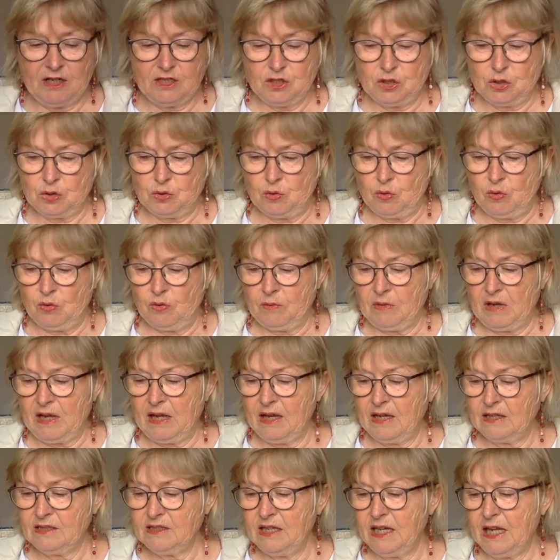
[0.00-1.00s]
I do?
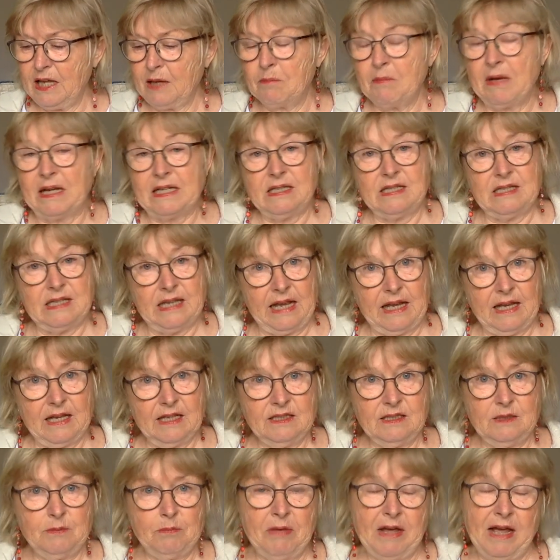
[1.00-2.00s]
I take my
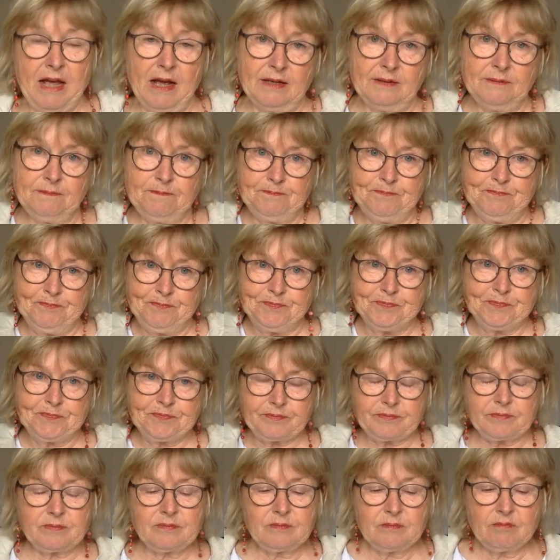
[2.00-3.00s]
second pen
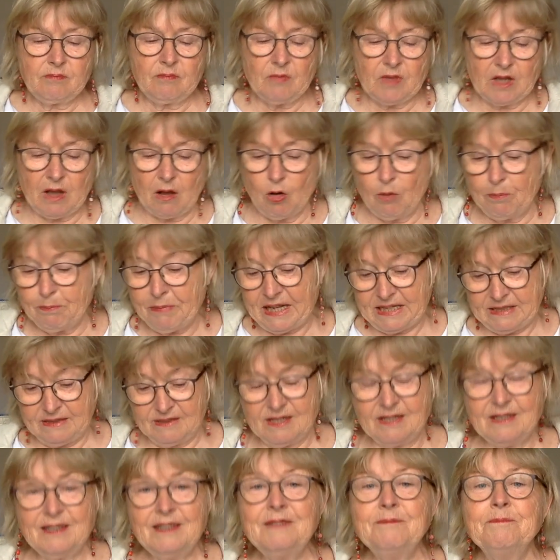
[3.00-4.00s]
or
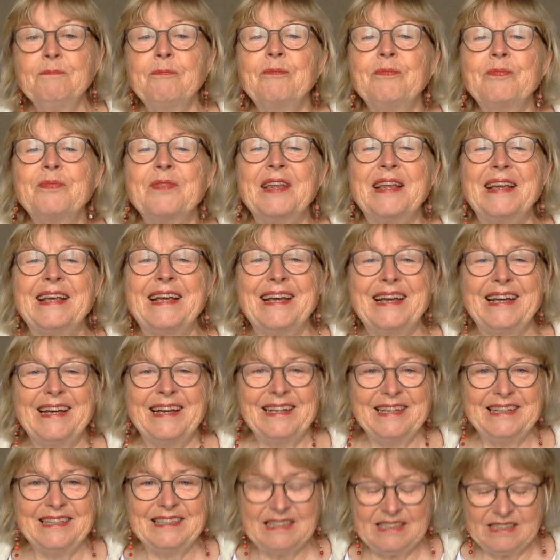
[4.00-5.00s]
pencil
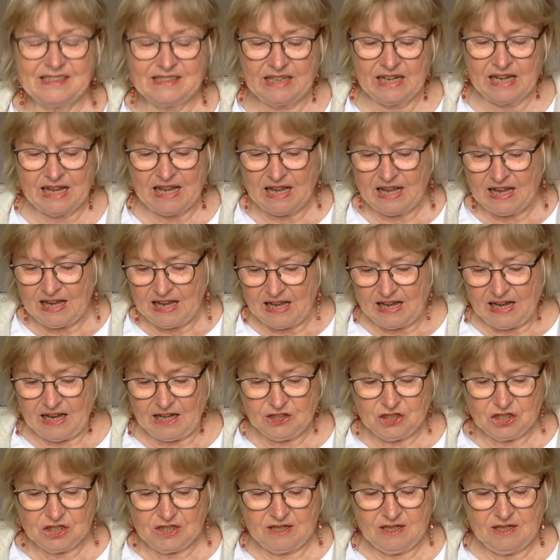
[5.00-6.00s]
and
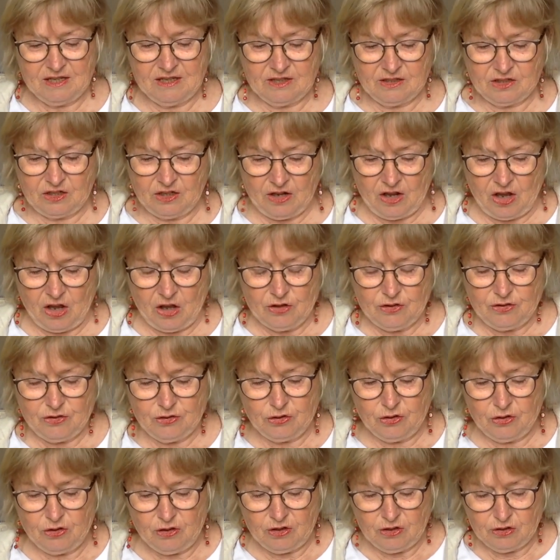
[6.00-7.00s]
I just
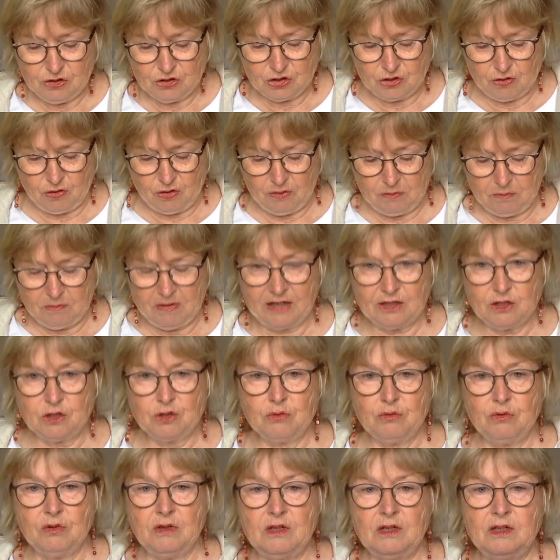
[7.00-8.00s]
search on my
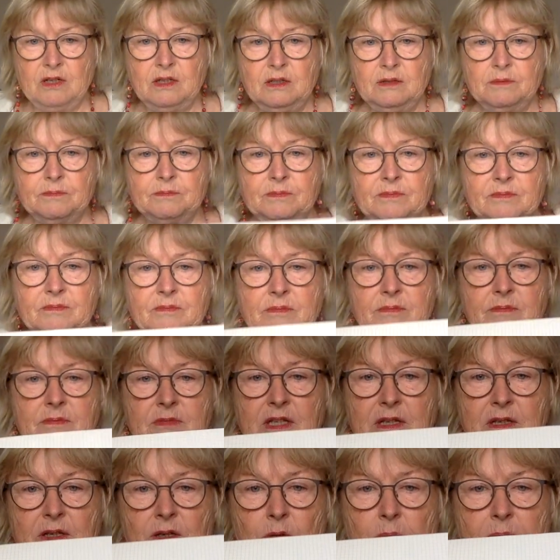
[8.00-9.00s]
doodle.
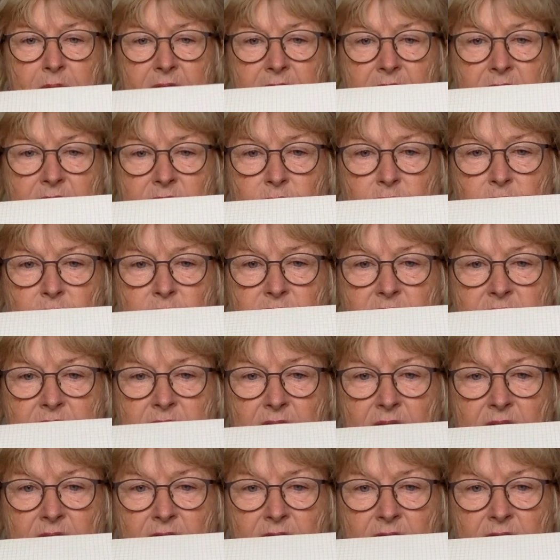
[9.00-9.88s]
I hope I can do it here.